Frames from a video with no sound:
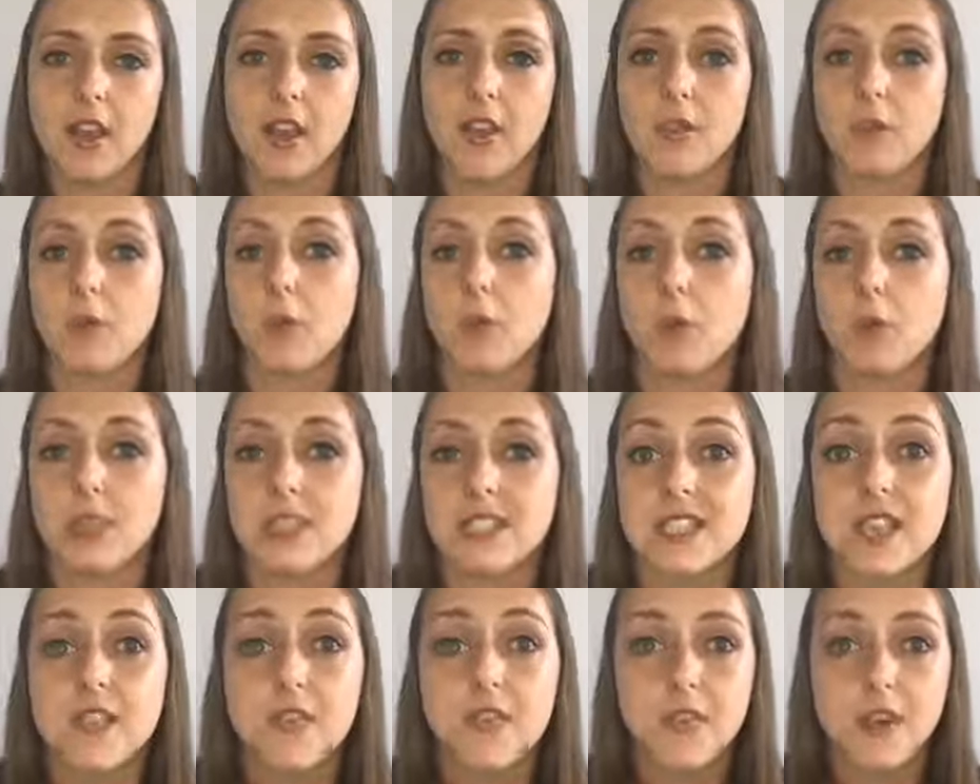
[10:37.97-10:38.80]
what ones
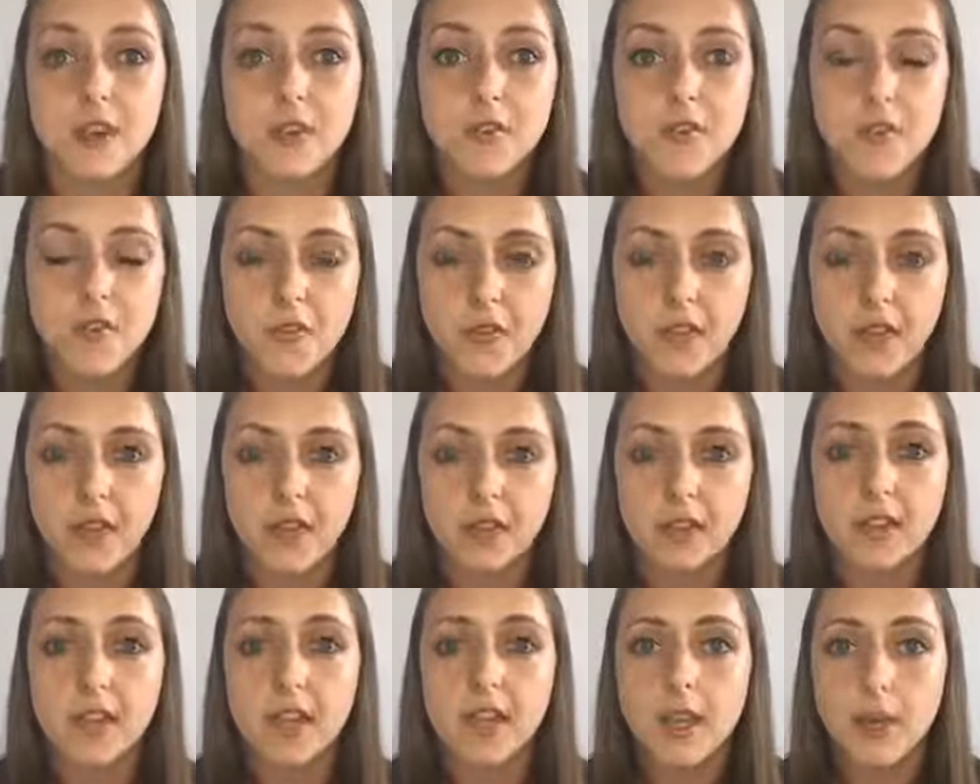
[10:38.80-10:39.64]
they find
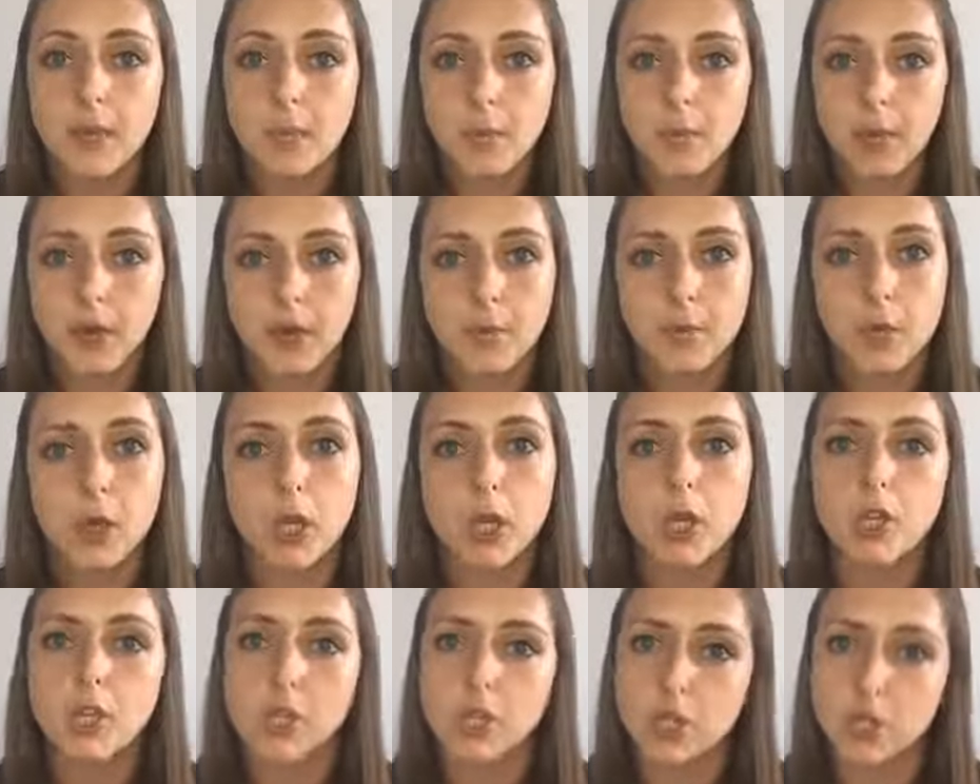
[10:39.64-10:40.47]
fun, by
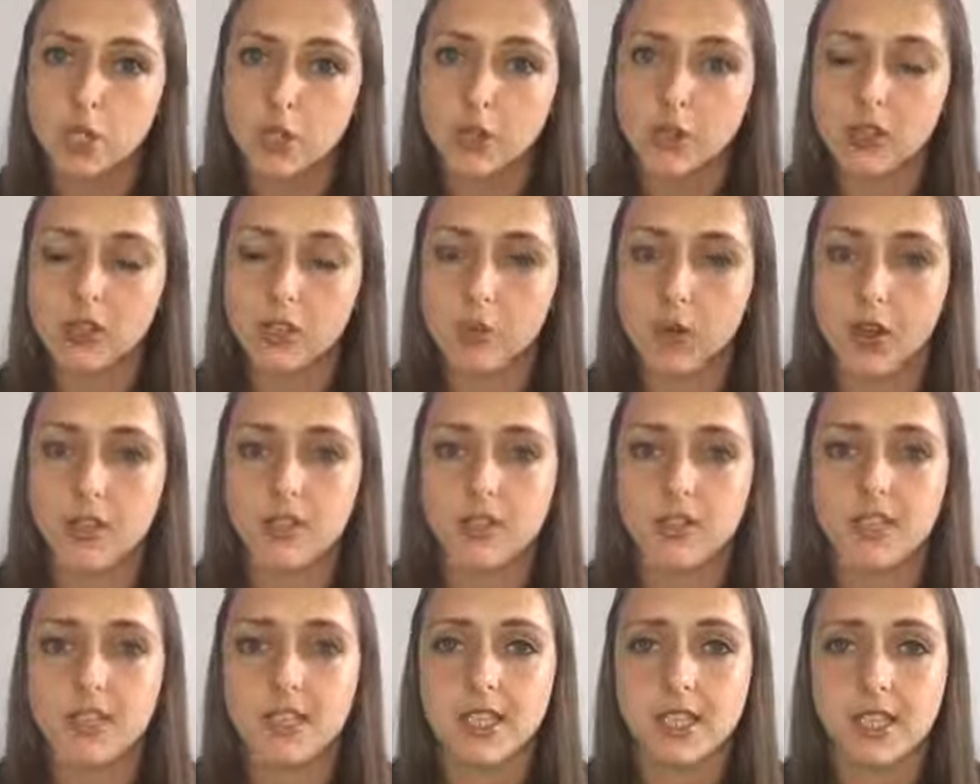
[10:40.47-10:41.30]
putting the two
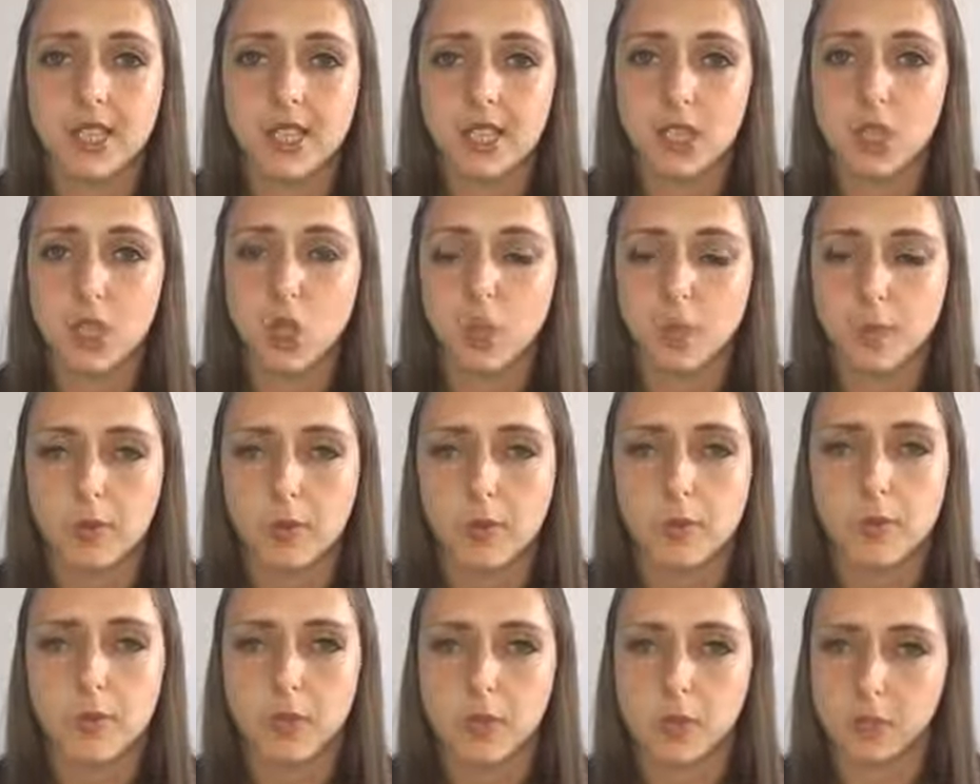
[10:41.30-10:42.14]
components together, you'll be
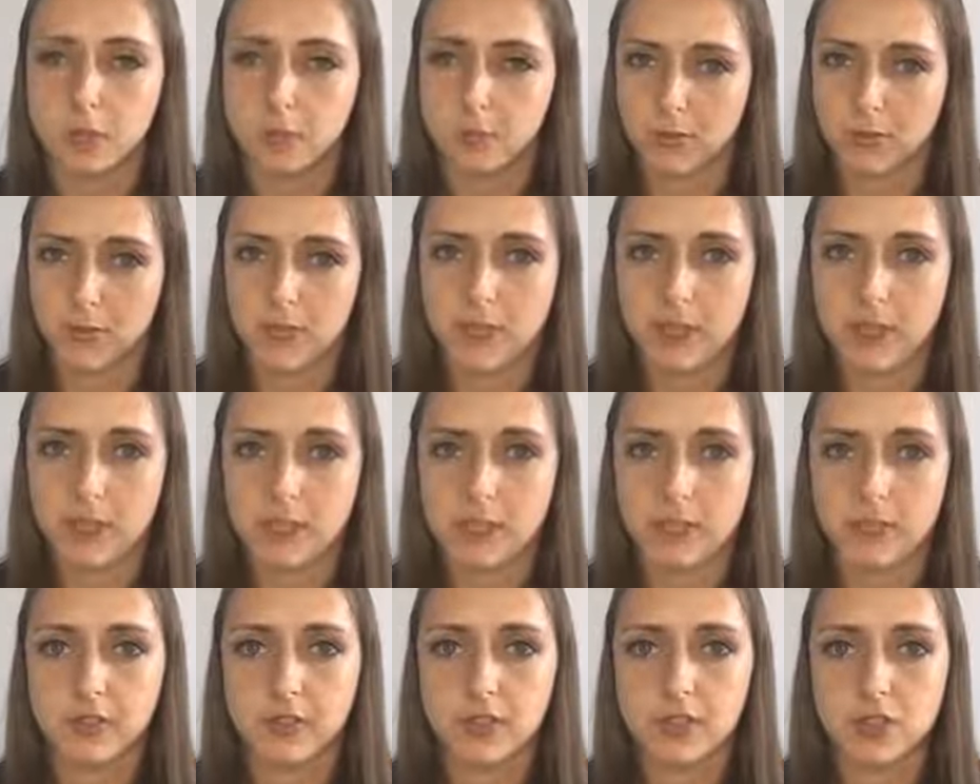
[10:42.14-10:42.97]
much more
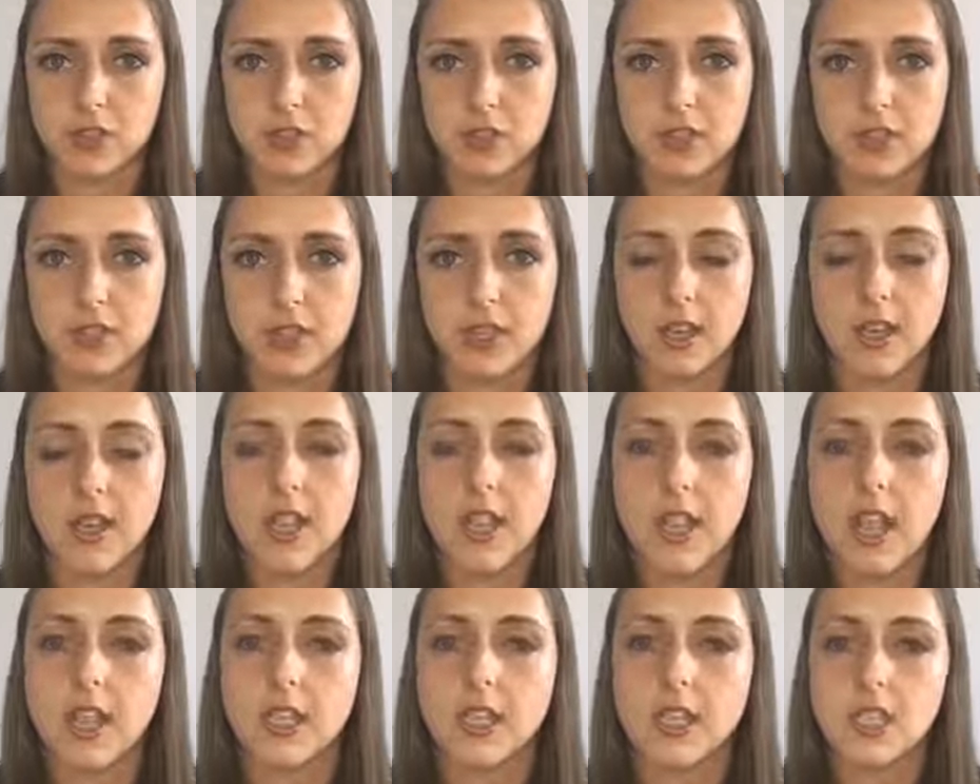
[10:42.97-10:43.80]
effective instructor.
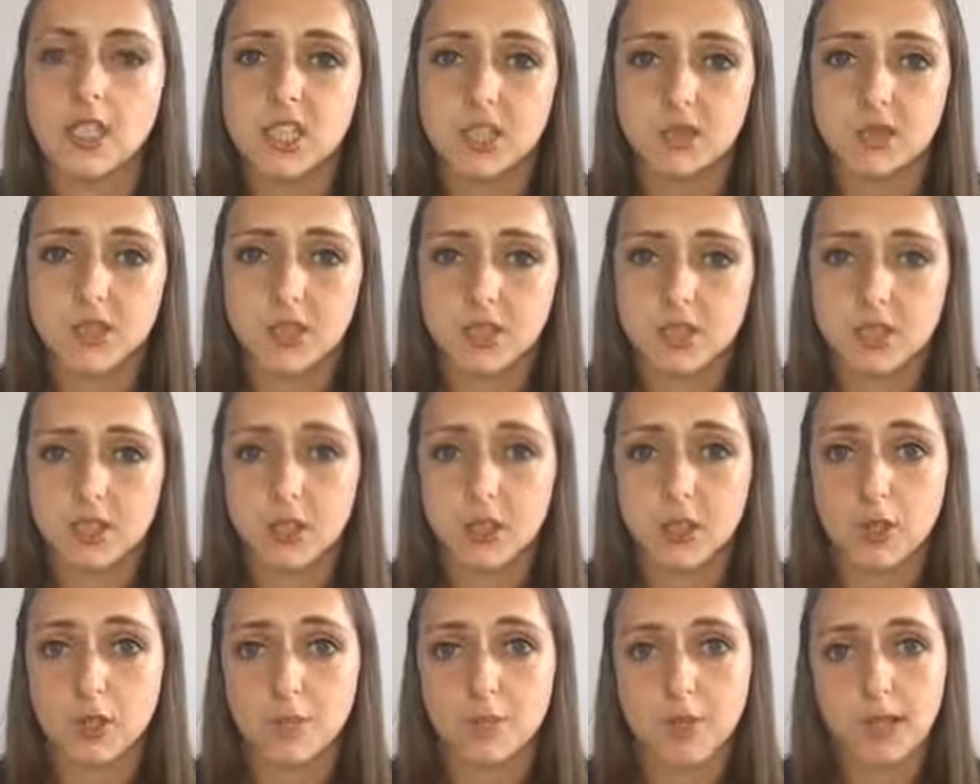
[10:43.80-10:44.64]
And in doing so,
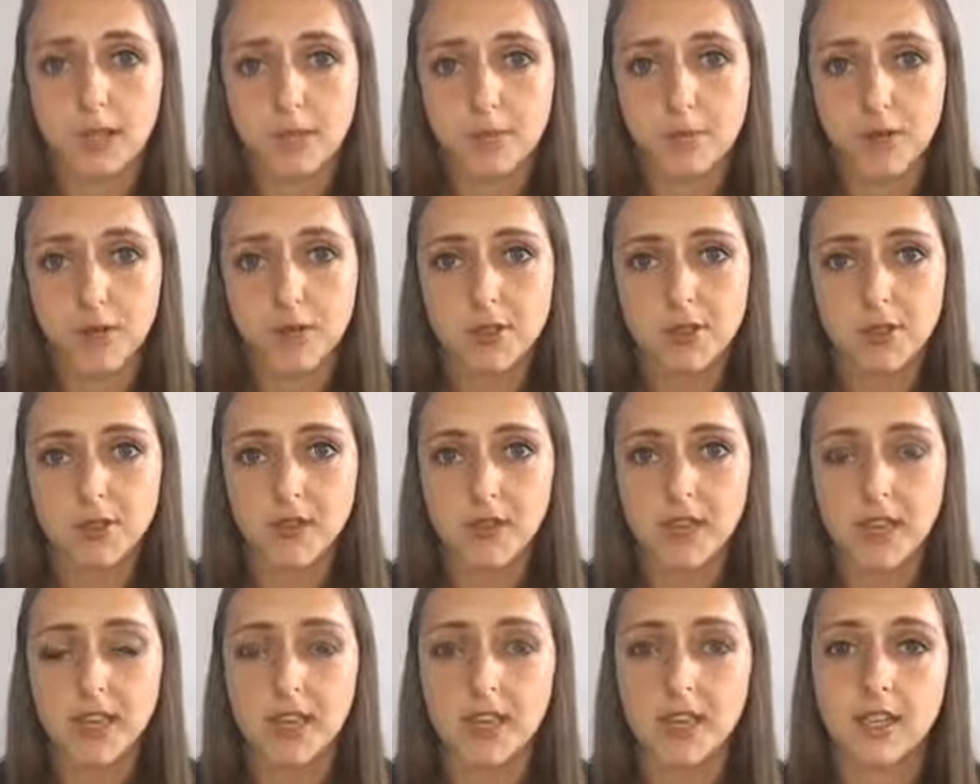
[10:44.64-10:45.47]
you'll really
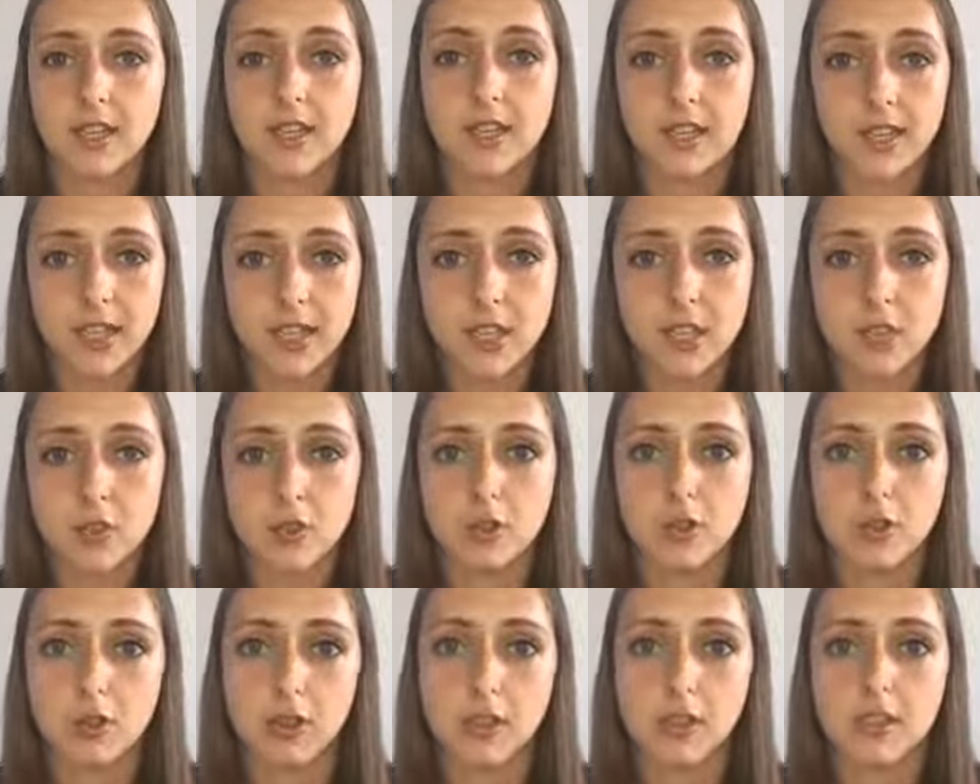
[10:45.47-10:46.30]
motivate and engage your
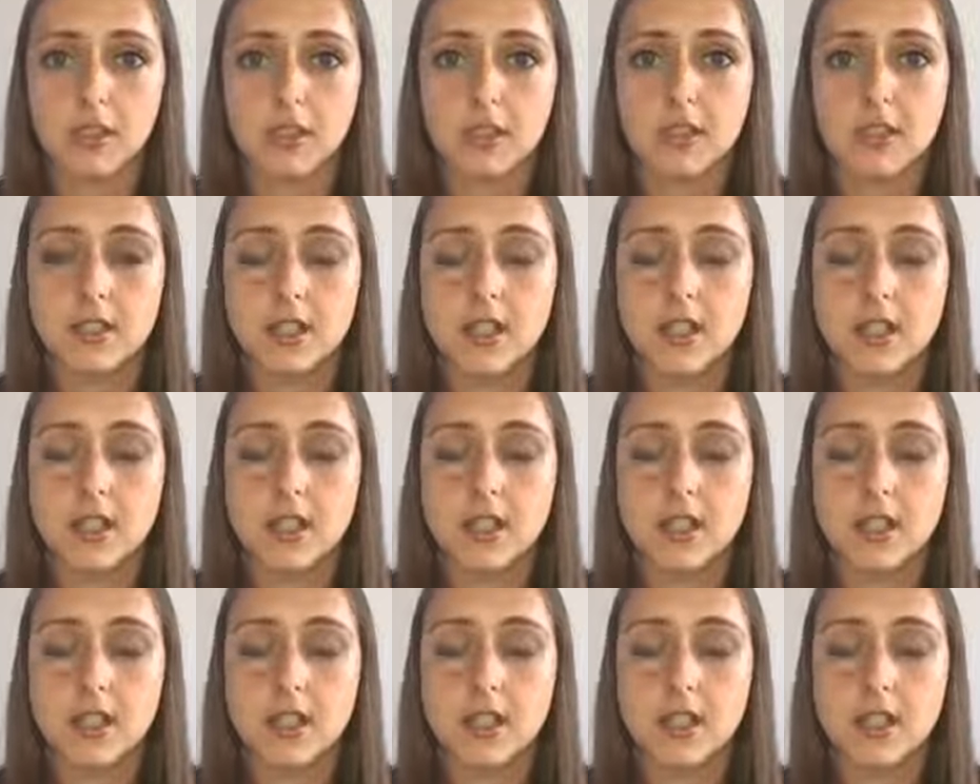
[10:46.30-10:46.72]
clients.